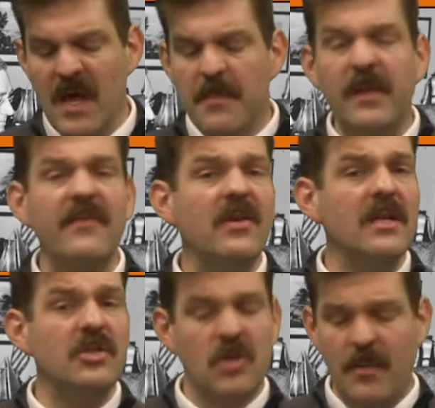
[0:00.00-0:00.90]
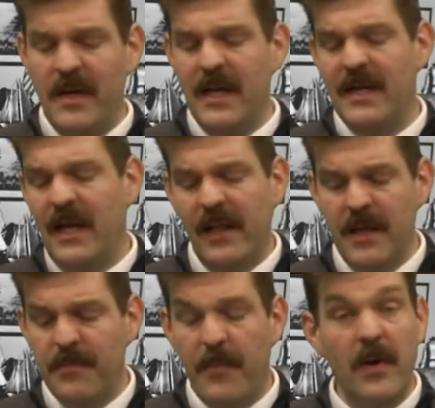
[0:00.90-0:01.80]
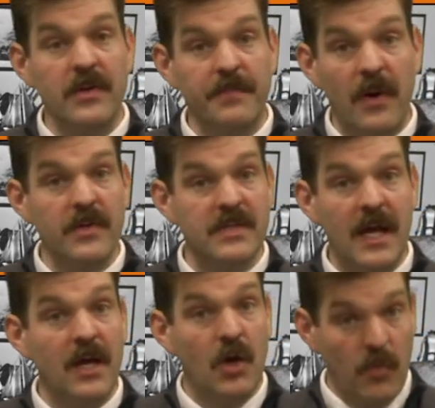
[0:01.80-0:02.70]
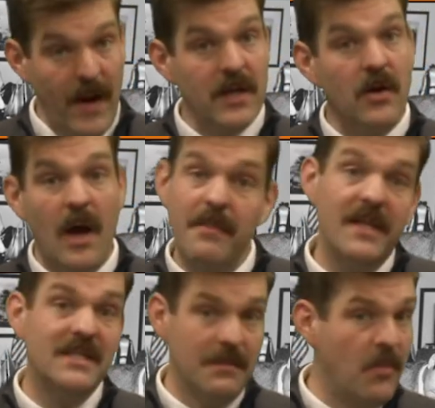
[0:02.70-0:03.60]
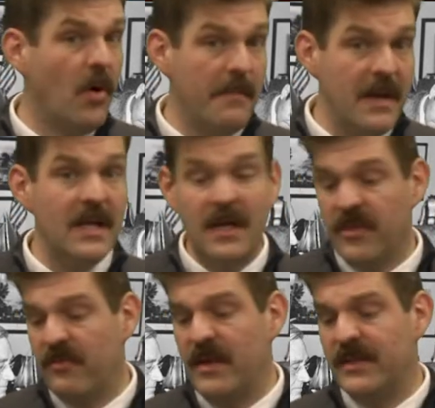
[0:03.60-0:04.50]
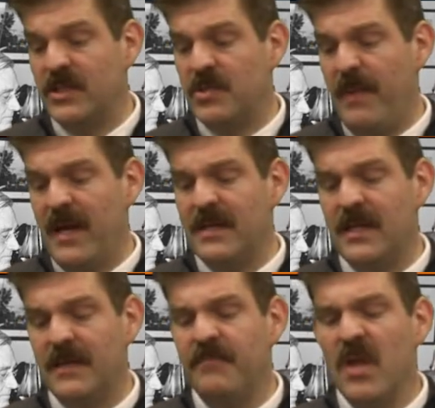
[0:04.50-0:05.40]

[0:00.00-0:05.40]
Believing that Germany and Italy posed a greater, at least a more immediate threat than Japan did,